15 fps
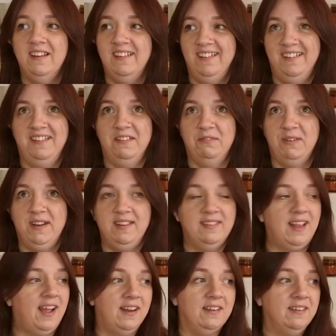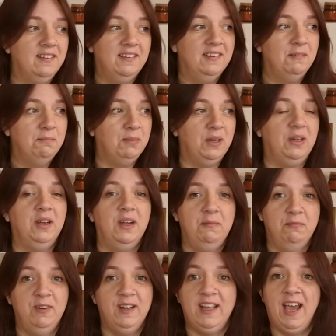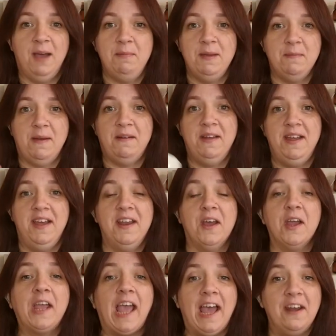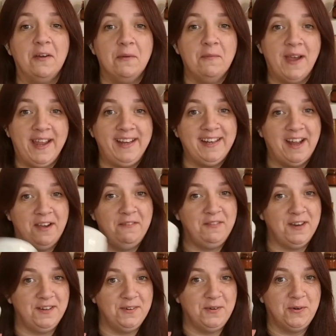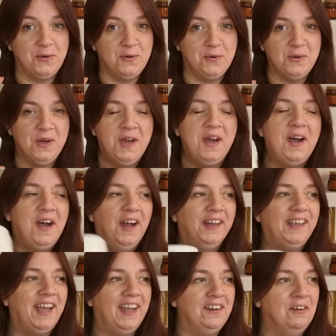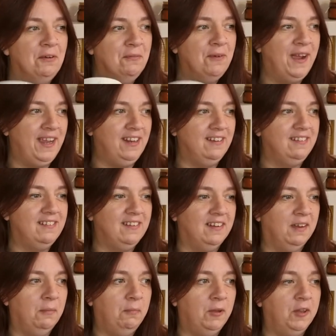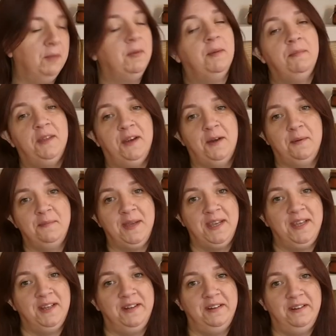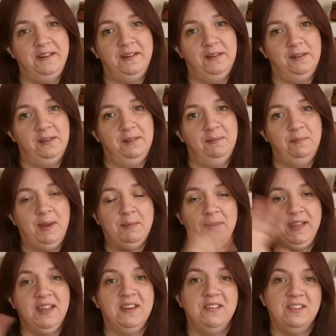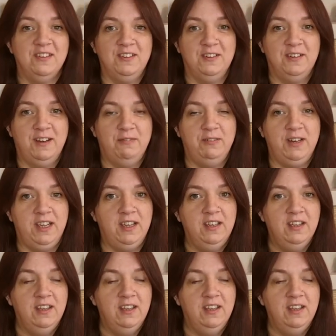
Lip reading: This is really sad, but I'm really happy about it, and I cannot wait. Now I've done the haul, I cannot wait to put them up there and make my kitchen look lovely.